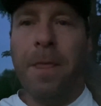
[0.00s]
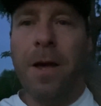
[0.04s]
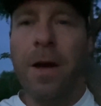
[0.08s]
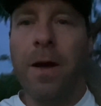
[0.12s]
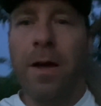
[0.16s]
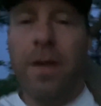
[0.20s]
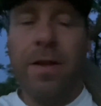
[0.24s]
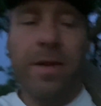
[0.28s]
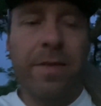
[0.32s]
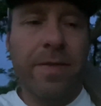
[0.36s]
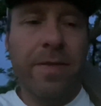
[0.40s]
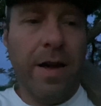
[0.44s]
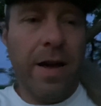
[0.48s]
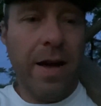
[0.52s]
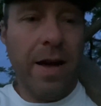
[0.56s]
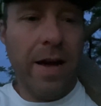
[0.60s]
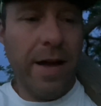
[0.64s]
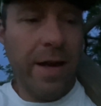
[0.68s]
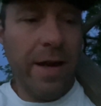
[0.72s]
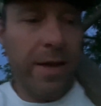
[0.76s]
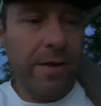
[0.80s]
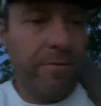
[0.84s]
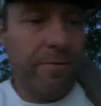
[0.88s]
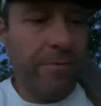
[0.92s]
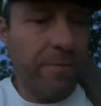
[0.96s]
in the
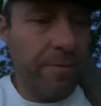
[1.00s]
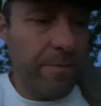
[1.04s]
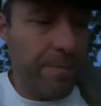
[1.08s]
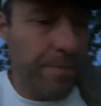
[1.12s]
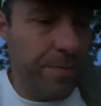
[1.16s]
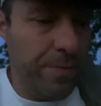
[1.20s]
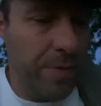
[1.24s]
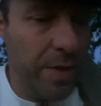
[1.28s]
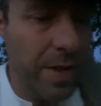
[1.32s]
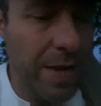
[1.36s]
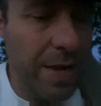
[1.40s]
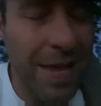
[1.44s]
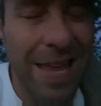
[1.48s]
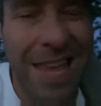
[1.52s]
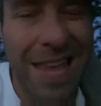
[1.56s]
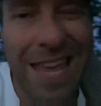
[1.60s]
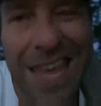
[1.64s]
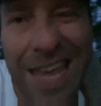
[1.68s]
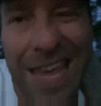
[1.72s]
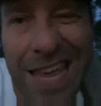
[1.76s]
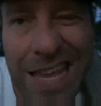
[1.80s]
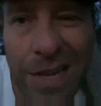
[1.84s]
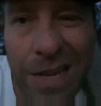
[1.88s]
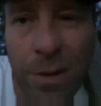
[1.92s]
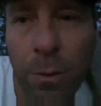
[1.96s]
hive
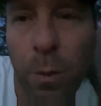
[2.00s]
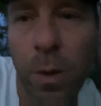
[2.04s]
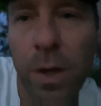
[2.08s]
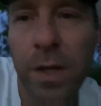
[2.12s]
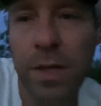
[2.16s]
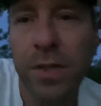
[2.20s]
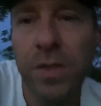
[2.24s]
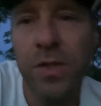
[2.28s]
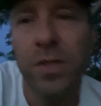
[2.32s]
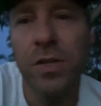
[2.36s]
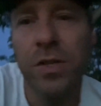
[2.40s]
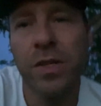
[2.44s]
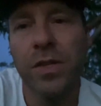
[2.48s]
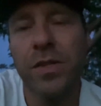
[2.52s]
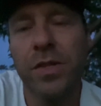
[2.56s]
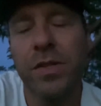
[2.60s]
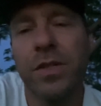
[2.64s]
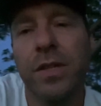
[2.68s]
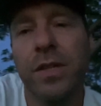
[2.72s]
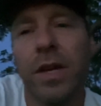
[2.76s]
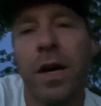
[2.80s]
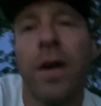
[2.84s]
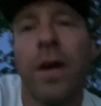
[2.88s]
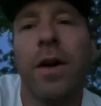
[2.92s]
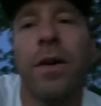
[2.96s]
and it was
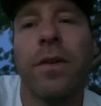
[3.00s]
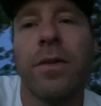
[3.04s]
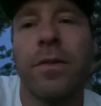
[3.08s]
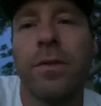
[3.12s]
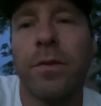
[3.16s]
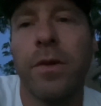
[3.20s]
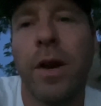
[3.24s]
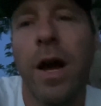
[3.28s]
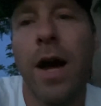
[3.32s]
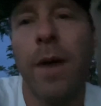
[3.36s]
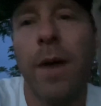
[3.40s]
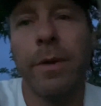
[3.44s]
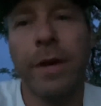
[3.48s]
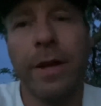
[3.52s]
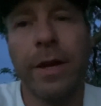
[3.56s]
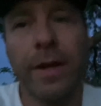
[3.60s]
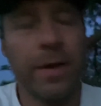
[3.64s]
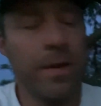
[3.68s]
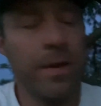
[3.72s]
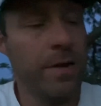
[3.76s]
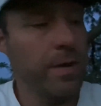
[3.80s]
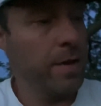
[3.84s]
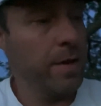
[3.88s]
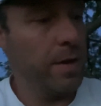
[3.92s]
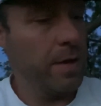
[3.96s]
just robbing,
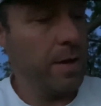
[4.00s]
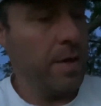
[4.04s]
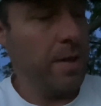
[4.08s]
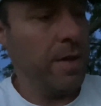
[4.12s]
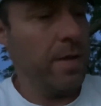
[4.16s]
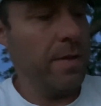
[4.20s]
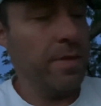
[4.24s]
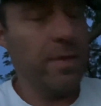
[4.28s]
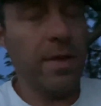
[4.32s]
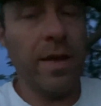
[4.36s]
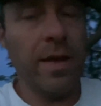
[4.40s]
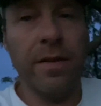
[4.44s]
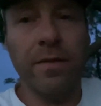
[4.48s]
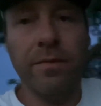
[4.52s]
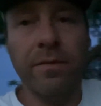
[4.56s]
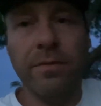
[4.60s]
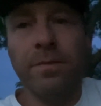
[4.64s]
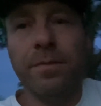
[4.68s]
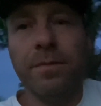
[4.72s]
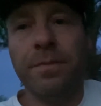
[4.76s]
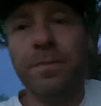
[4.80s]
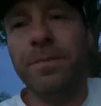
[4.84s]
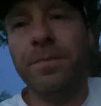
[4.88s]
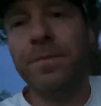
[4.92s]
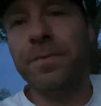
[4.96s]
then
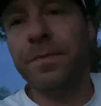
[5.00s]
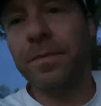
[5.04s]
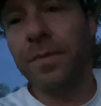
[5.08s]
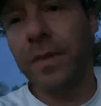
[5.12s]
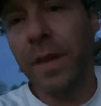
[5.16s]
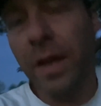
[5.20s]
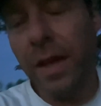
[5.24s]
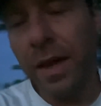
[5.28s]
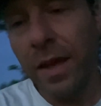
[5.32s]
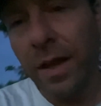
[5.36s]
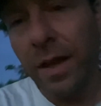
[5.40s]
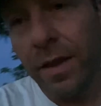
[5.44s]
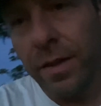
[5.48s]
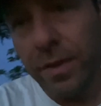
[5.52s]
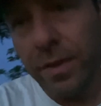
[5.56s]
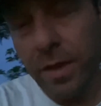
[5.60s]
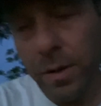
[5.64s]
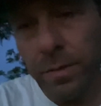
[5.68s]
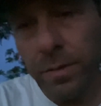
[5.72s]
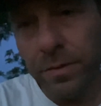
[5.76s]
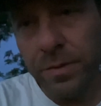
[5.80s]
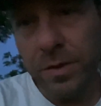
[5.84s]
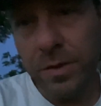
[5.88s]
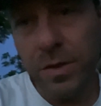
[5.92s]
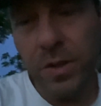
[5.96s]

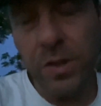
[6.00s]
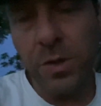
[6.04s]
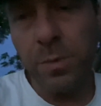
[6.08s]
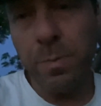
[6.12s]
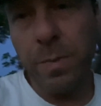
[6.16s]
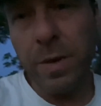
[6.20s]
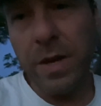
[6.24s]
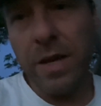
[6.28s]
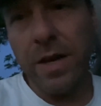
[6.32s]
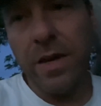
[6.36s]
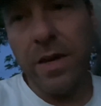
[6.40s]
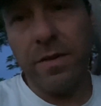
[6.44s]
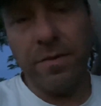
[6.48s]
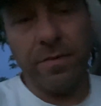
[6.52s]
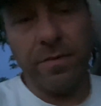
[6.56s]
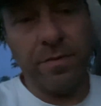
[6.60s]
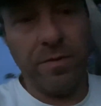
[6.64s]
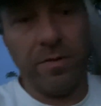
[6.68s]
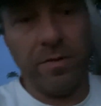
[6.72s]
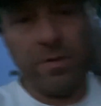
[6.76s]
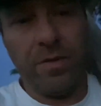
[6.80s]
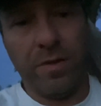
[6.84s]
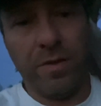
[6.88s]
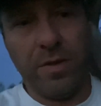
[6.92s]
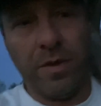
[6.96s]
there'll
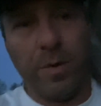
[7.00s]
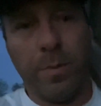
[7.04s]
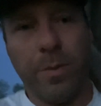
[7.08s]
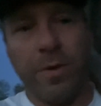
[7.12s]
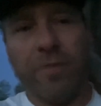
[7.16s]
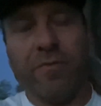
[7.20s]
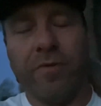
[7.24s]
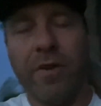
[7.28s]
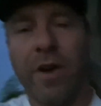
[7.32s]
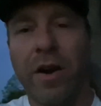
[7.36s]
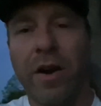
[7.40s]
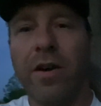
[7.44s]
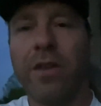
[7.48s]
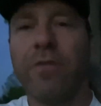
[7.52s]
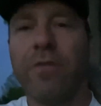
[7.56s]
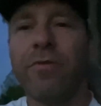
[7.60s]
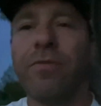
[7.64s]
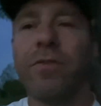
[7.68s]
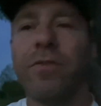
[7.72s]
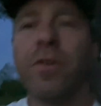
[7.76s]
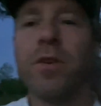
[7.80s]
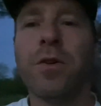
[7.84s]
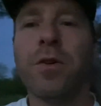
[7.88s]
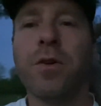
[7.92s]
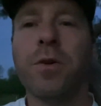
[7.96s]
be very
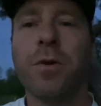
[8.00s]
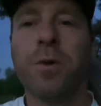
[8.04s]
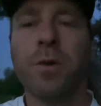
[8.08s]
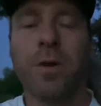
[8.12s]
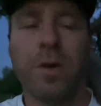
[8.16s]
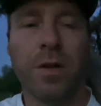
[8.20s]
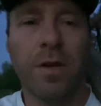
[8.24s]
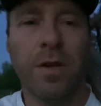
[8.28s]
few